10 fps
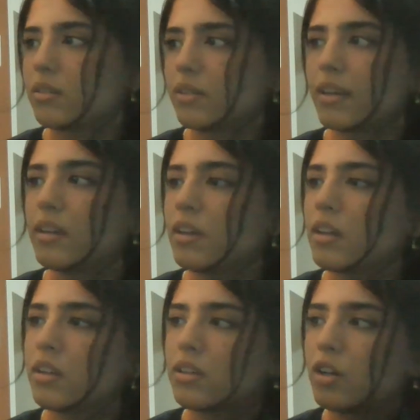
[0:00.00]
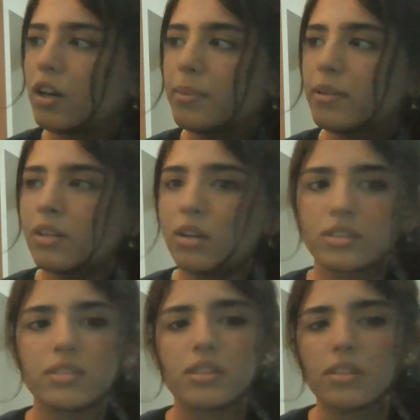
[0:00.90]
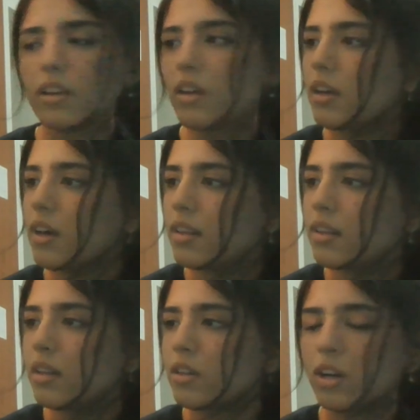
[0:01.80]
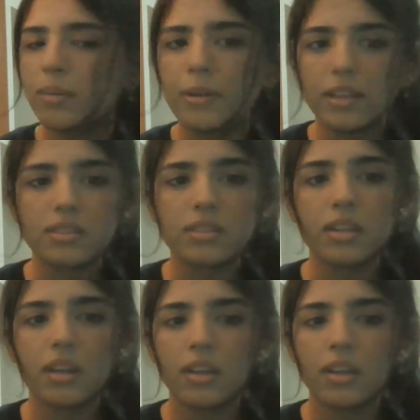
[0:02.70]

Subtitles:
Okay, carbon and oxygen. And then carbonates.